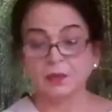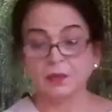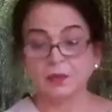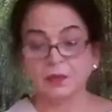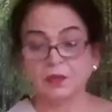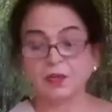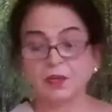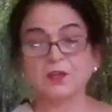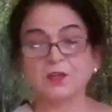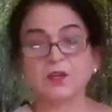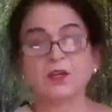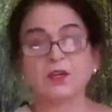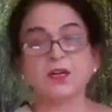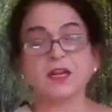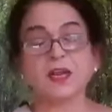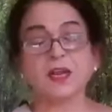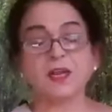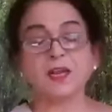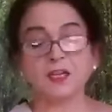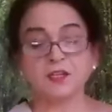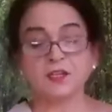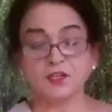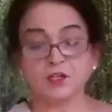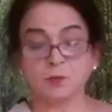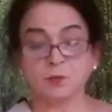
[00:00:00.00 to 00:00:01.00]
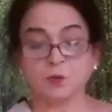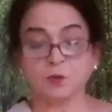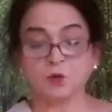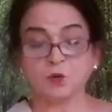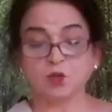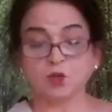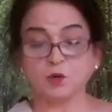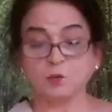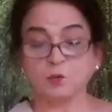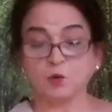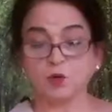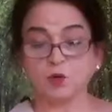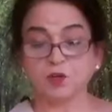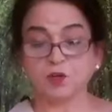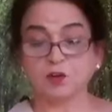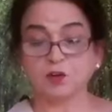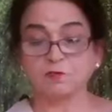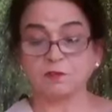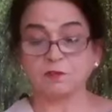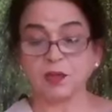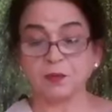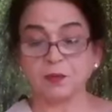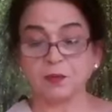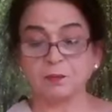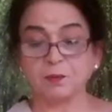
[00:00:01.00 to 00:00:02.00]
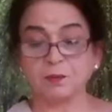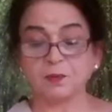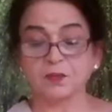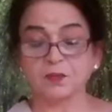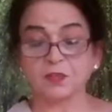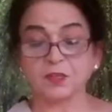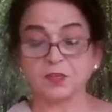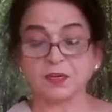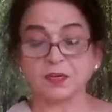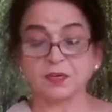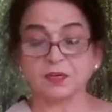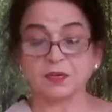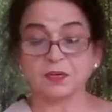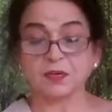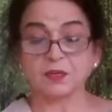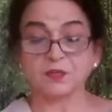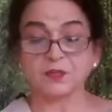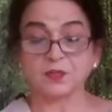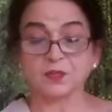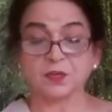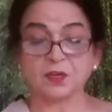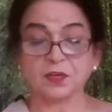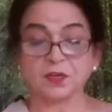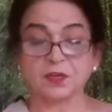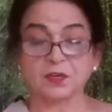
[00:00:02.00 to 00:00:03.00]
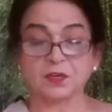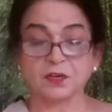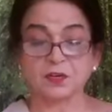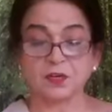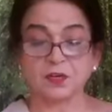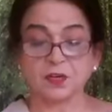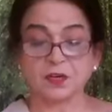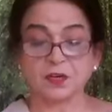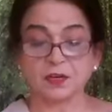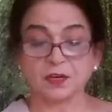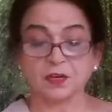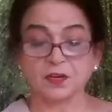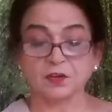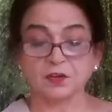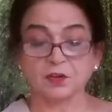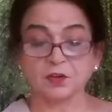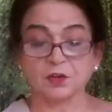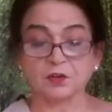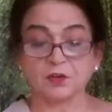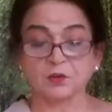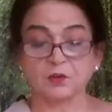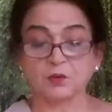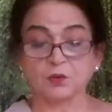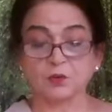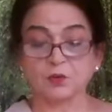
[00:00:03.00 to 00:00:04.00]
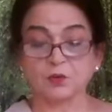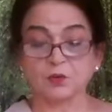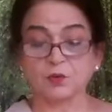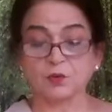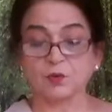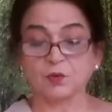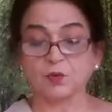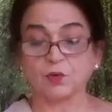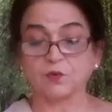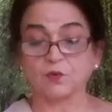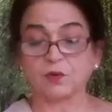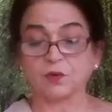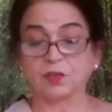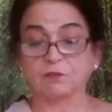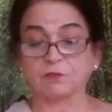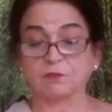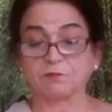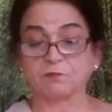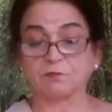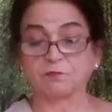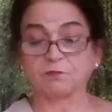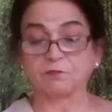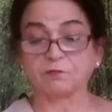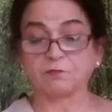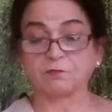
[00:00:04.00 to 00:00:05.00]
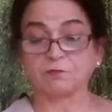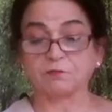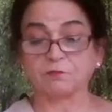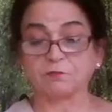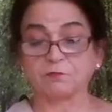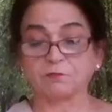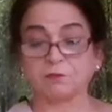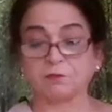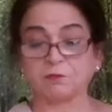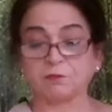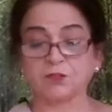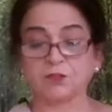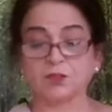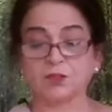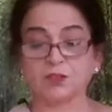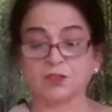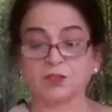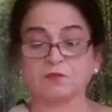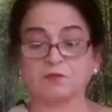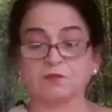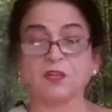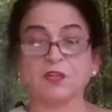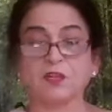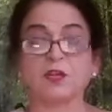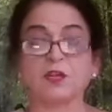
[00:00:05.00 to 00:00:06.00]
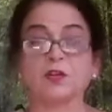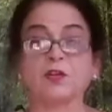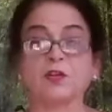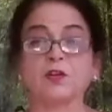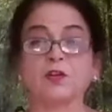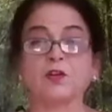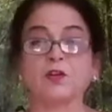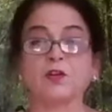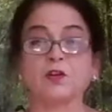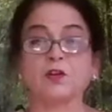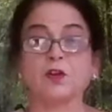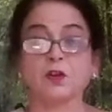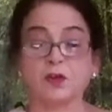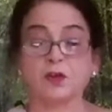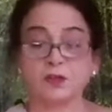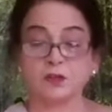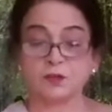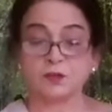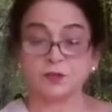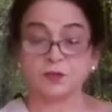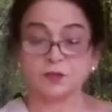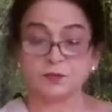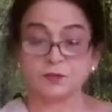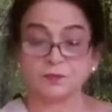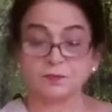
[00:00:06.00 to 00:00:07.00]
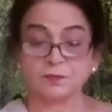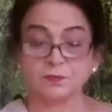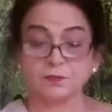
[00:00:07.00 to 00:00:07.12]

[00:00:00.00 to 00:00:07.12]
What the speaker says: It contains both motor fibers that exert direct control over the functions of the internal organs,